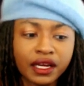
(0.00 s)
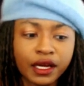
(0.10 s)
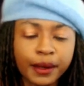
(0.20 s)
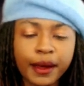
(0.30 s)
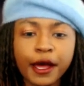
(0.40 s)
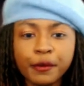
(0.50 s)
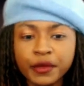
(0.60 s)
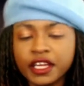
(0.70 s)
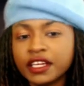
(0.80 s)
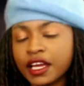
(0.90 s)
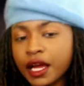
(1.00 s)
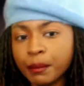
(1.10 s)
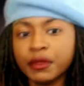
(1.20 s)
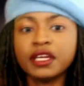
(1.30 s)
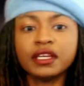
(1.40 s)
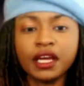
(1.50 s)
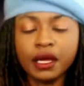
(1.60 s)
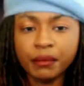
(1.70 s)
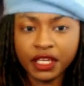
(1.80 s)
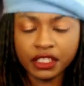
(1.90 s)
I mean,
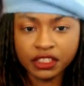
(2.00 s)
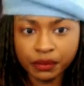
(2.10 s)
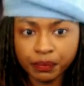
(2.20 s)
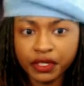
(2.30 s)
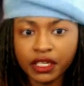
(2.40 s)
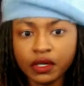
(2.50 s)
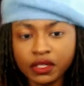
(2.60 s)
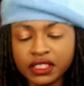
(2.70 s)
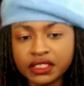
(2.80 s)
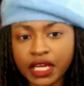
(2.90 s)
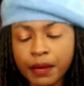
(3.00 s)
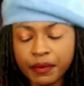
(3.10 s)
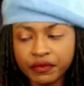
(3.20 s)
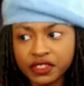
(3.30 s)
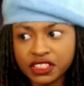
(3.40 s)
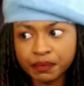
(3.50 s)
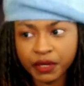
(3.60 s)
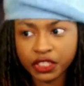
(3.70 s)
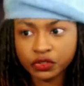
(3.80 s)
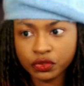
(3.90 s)
to put it on the top of the
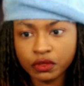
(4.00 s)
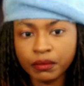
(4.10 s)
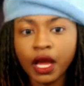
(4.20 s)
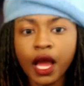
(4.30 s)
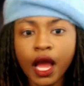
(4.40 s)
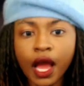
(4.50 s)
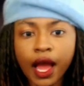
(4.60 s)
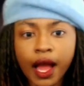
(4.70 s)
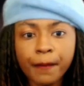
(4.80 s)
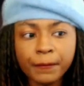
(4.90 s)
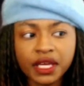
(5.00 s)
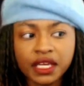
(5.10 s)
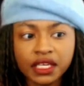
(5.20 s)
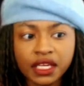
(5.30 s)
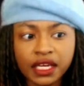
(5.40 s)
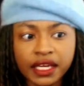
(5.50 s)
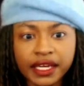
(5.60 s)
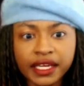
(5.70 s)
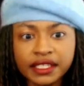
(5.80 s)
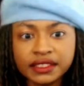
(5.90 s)
spectrum, I mean,
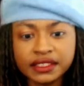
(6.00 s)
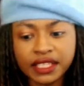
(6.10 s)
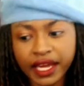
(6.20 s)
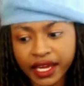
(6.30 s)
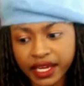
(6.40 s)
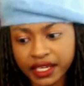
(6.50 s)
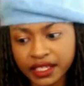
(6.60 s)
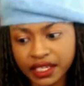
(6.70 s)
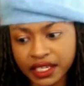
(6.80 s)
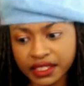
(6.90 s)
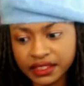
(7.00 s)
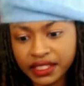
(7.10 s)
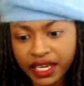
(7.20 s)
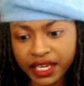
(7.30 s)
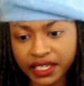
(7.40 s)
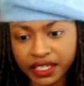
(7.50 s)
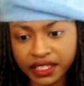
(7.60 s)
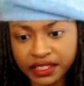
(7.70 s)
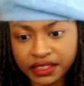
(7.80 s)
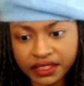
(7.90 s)
his dad
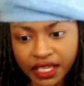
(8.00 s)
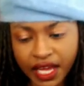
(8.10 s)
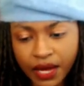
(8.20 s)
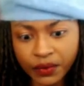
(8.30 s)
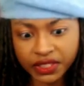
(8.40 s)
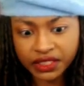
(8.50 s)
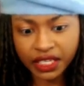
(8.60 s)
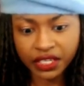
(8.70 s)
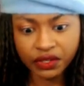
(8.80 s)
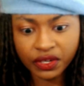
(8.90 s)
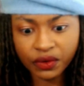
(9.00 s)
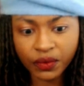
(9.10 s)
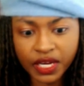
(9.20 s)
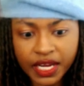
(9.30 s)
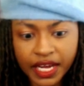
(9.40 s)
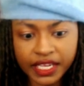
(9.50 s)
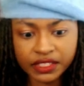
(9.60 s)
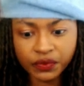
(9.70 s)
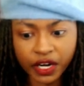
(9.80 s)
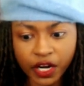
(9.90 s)
is, I would say, you know what, it's
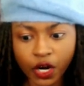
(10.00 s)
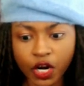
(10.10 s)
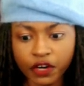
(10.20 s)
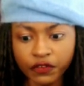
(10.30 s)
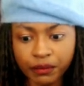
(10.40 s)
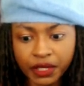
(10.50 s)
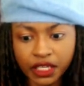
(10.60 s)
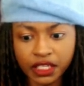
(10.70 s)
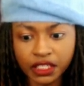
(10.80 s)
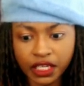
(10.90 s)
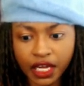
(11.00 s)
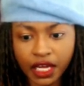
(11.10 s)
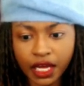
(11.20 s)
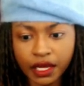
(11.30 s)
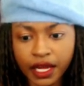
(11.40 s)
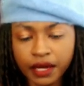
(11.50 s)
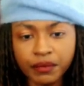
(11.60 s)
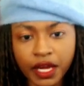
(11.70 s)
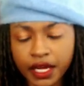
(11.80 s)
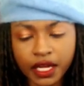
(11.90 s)
very hard for me to, I'm
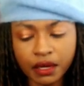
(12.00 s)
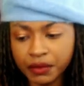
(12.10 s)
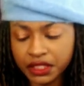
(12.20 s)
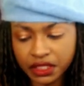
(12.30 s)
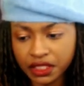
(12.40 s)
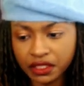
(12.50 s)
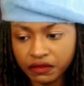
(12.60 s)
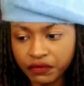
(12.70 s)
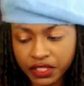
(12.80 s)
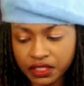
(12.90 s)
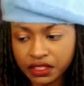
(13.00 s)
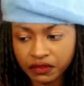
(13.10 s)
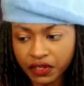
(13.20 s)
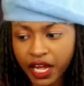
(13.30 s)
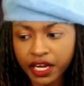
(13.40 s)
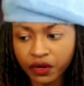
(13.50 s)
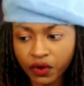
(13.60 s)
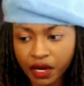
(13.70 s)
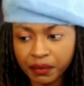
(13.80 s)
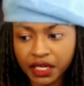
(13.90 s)
not coming to the defense of
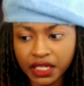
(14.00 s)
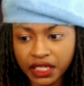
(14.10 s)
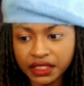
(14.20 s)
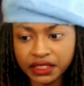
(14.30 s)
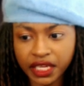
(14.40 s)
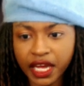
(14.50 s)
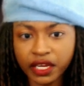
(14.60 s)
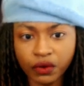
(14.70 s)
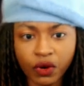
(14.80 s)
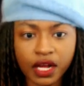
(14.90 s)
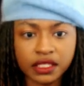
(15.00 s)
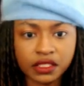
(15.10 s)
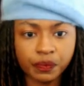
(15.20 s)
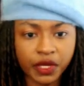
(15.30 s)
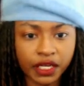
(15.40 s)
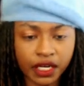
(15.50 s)
Kakarot, but at least Kakarot spent